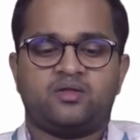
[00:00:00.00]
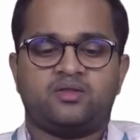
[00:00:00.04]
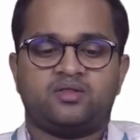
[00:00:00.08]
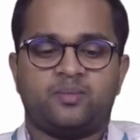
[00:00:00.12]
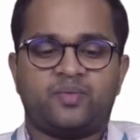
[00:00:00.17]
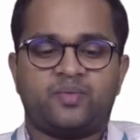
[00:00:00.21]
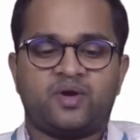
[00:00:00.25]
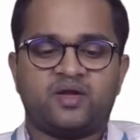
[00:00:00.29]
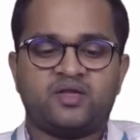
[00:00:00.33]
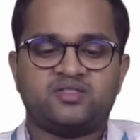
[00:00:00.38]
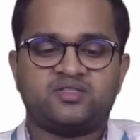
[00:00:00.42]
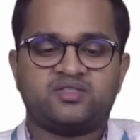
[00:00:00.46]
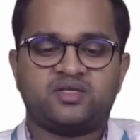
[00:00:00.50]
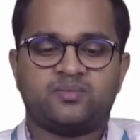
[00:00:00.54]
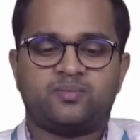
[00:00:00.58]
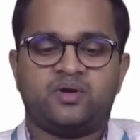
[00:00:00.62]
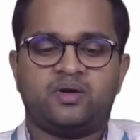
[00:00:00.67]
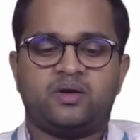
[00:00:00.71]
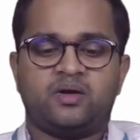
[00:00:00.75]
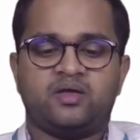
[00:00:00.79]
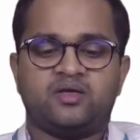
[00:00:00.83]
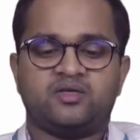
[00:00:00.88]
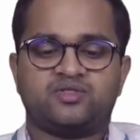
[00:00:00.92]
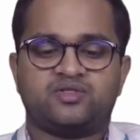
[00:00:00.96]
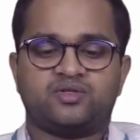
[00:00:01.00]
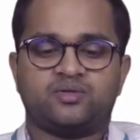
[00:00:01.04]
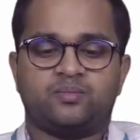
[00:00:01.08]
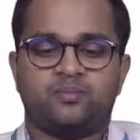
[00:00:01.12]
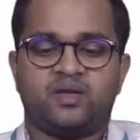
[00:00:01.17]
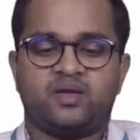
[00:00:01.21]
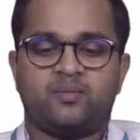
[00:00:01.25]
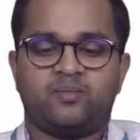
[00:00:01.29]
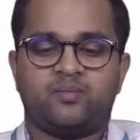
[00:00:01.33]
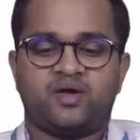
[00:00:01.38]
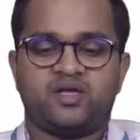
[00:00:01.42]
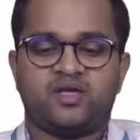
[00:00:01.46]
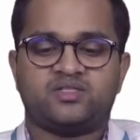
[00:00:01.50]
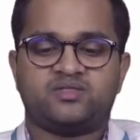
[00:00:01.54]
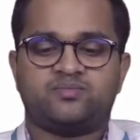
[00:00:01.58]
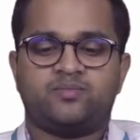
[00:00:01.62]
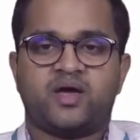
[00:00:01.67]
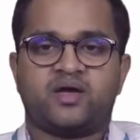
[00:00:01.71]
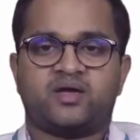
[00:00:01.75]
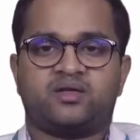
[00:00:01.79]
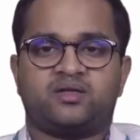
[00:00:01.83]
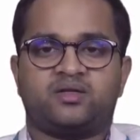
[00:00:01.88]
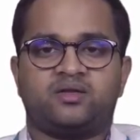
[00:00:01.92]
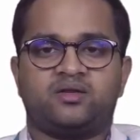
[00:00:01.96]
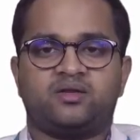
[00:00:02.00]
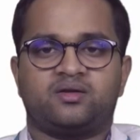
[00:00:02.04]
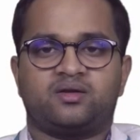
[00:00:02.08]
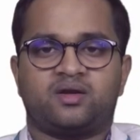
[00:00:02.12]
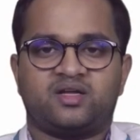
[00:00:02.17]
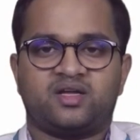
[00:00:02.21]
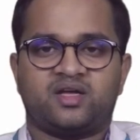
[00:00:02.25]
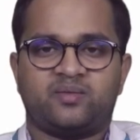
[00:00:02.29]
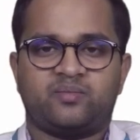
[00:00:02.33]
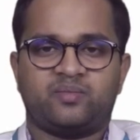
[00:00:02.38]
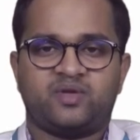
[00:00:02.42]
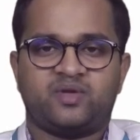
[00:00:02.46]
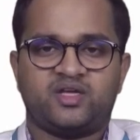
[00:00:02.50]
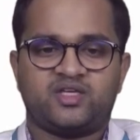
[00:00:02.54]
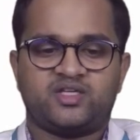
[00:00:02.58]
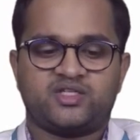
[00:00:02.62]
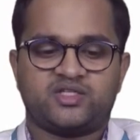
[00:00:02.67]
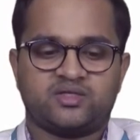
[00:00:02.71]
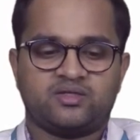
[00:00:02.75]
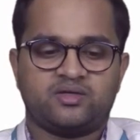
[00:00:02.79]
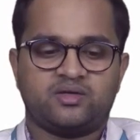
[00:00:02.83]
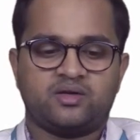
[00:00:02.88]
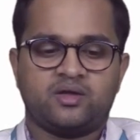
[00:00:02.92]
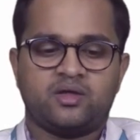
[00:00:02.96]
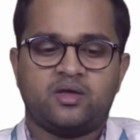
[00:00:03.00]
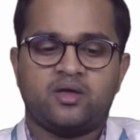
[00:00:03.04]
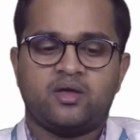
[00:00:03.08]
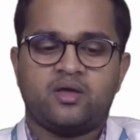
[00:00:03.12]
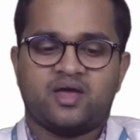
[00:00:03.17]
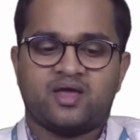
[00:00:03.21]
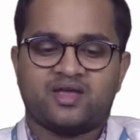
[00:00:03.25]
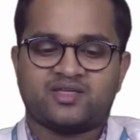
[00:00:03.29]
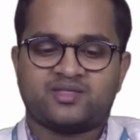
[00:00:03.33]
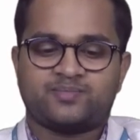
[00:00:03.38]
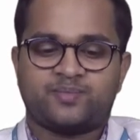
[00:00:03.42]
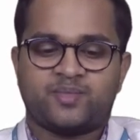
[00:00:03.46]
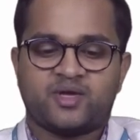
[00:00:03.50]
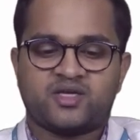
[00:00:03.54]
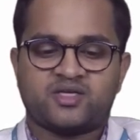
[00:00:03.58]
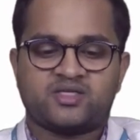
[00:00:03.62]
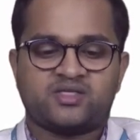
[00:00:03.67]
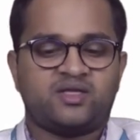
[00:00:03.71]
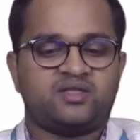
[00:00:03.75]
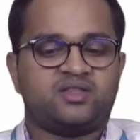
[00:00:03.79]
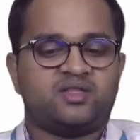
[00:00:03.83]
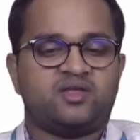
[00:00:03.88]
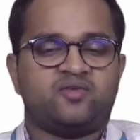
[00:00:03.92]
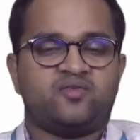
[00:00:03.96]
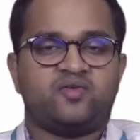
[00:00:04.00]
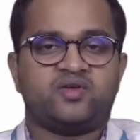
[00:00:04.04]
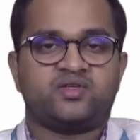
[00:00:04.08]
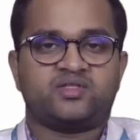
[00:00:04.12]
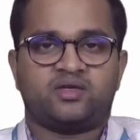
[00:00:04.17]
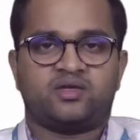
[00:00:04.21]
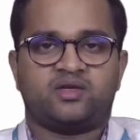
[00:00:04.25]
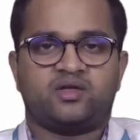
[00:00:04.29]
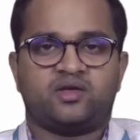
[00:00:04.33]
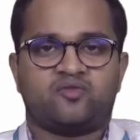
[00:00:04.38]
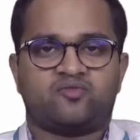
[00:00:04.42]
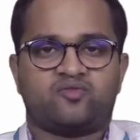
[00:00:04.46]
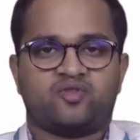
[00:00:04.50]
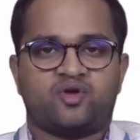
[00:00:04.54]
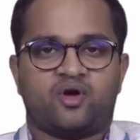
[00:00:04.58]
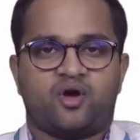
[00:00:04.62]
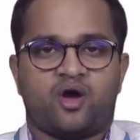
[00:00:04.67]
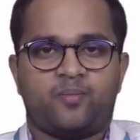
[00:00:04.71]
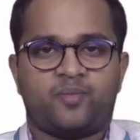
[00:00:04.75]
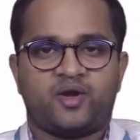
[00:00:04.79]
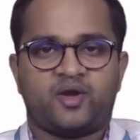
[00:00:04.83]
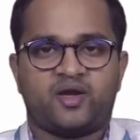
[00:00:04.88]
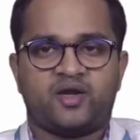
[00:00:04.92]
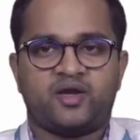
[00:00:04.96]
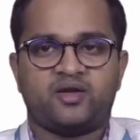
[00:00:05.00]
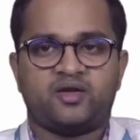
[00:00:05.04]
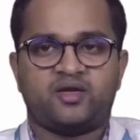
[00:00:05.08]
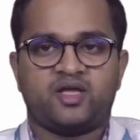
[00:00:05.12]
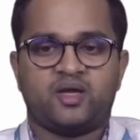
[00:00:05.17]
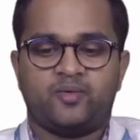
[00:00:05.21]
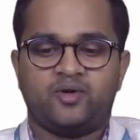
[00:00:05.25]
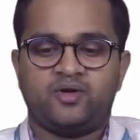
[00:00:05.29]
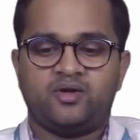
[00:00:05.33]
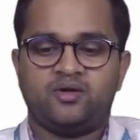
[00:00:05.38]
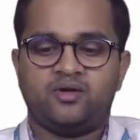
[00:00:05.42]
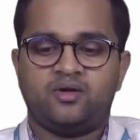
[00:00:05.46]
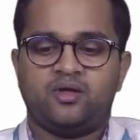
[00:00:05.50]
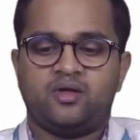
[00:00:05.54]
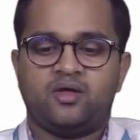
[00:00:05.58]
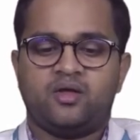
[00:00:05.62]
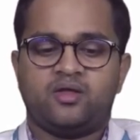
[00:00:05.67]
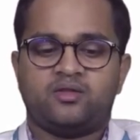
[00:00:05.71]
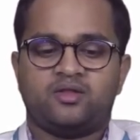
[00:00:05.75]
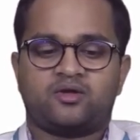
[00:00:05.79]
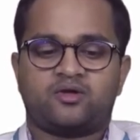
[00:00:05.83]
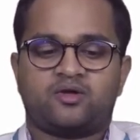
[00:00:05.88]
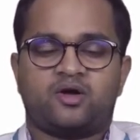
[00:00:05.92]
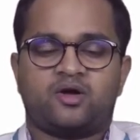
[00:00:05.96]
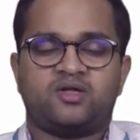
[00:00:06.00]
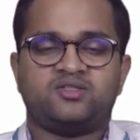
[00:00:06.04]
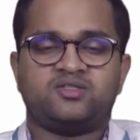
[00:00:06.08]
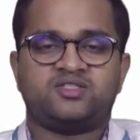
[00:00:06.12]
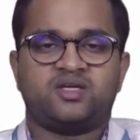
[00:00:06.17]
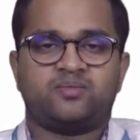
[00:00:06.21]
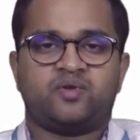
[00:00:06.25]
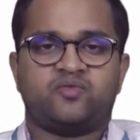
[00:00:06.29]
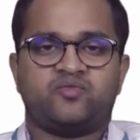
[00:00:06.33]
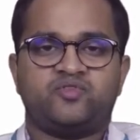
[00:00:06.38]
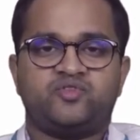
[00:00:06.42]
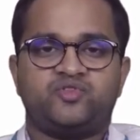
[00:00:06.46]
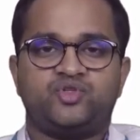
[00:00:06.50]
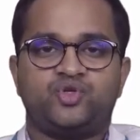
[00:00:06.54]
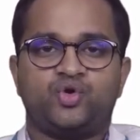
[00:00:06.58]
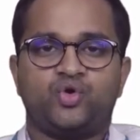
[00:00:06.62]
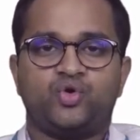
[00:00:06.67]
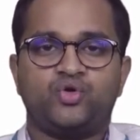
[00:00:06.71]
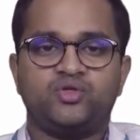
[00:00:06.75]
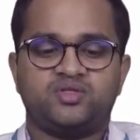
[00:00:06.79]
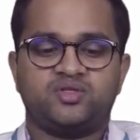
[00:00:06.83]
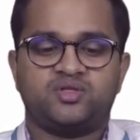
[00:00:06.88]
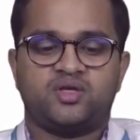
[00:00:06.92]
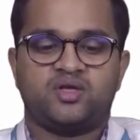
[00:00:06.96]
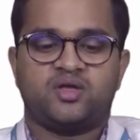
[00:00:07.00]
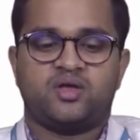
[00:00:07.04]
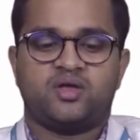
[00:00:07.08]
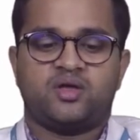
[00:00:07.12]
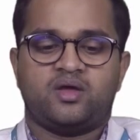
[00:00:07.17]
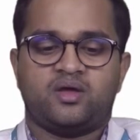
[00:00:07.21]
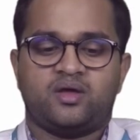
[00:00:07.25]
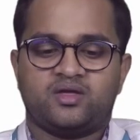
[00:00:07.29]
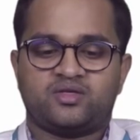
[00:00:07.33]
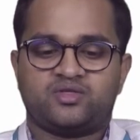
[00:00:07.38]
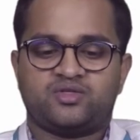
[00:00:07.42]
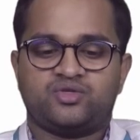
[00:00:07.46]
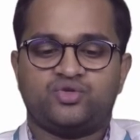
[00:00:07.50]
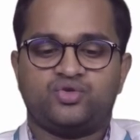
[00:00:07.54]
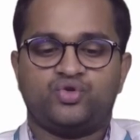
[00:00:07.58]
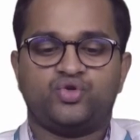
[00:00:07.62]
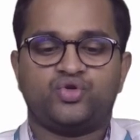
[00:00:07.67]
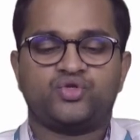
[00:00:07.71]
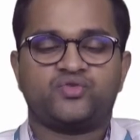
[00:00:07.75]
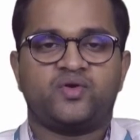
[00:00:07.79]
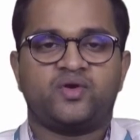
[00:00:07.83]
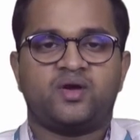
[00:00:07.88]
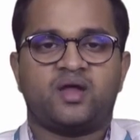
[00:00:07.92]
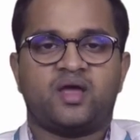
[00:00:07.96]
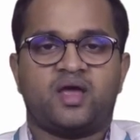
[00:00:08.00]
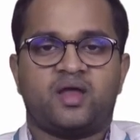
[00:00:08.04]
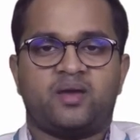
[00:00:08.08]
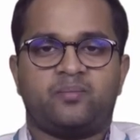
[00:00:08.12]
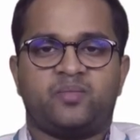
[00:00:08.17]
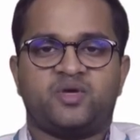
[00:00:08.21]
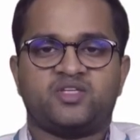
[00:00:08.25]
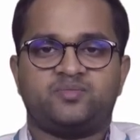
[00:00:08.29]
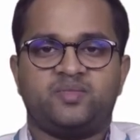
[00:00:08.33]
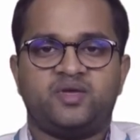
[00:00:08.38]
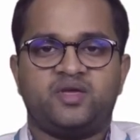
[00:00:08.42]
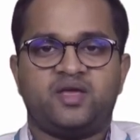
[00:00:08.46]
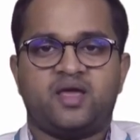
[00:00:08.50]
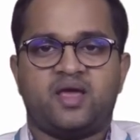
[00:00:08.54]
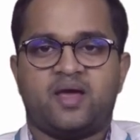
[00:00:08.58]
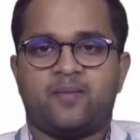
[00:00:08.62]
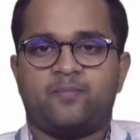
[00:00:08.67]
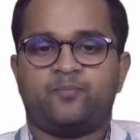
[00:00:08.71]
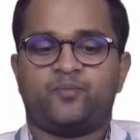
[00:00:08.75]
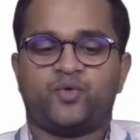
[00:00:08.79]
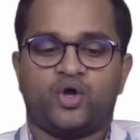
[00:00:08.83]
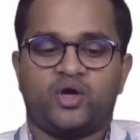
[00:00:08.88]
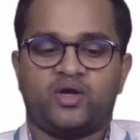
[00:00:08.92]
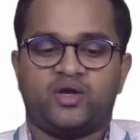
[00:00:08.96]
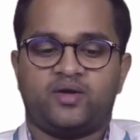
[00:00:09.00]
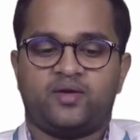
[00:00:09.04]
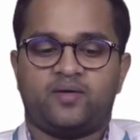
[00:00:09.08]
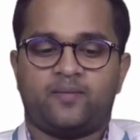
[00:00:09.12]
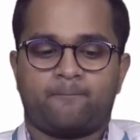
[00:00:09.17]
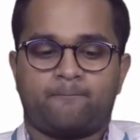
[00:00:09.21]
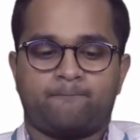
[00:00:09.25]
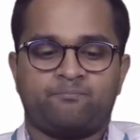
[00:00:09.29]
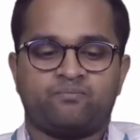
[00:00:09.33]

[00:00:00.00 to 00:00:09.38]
The principle is to minimize bacterial contamination, especially in the vicinity of the operating table. The concept of zones is useful and must be employed.